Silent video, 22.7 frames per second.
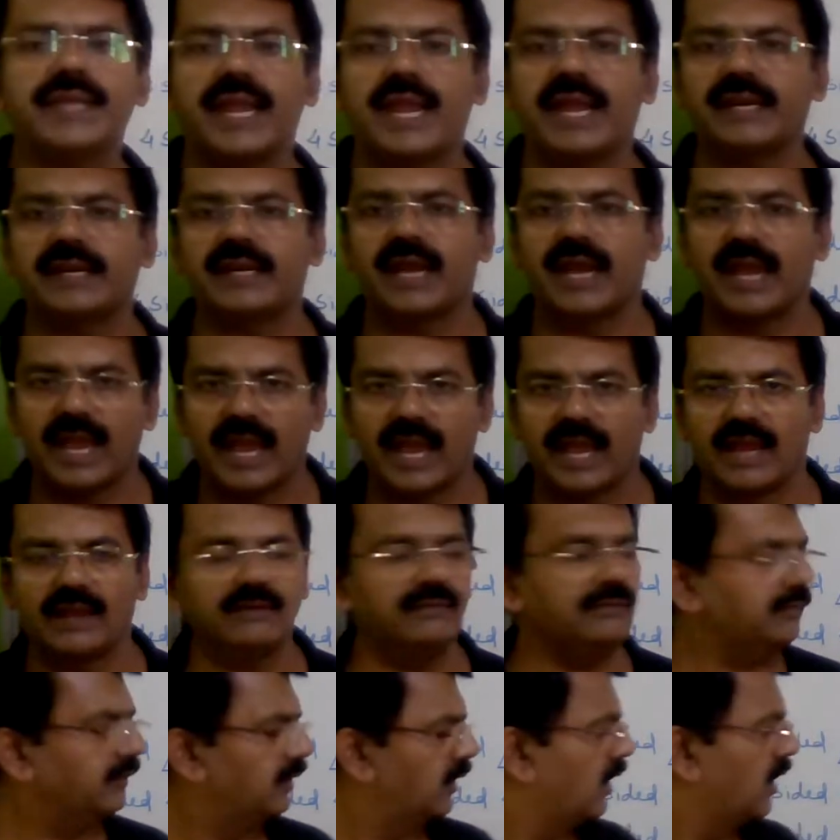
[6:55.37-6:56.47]
can
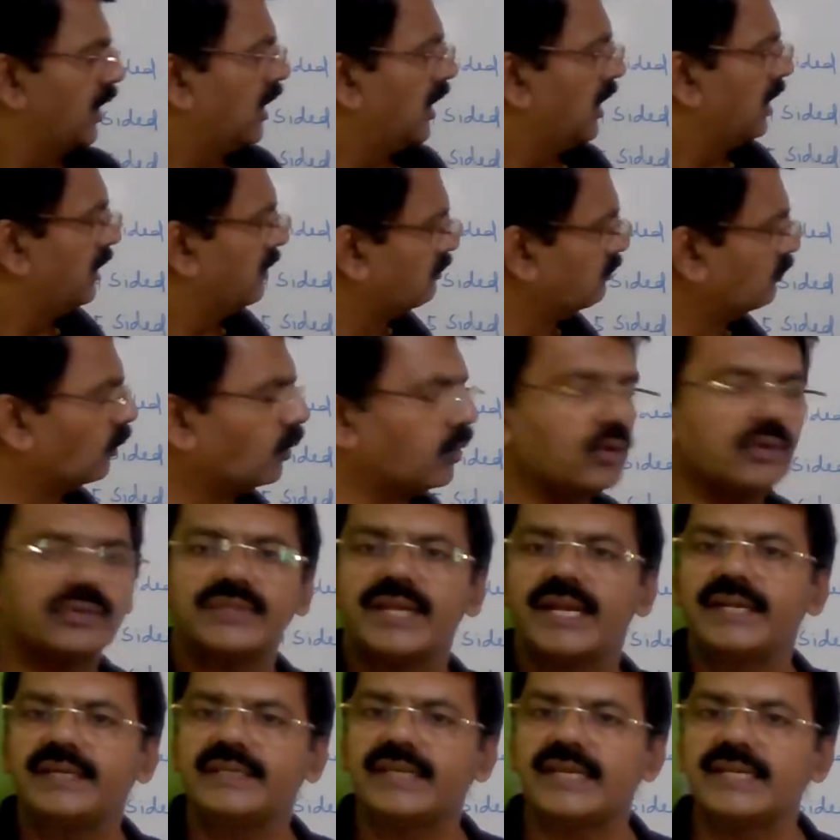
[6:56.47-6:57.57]
have more
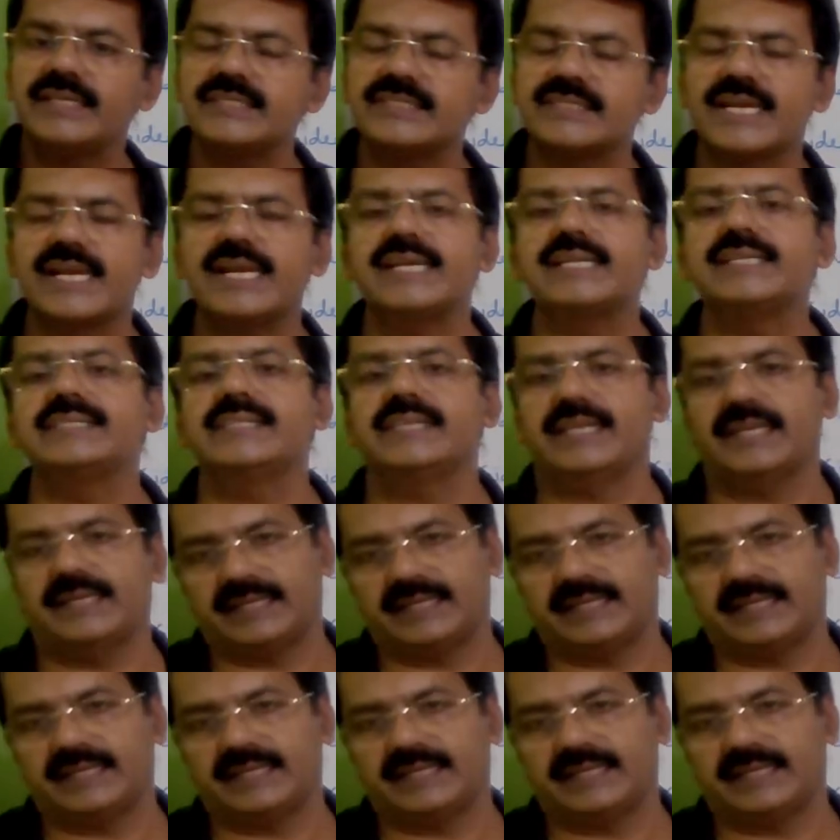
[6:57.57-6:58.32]
than 10 sides.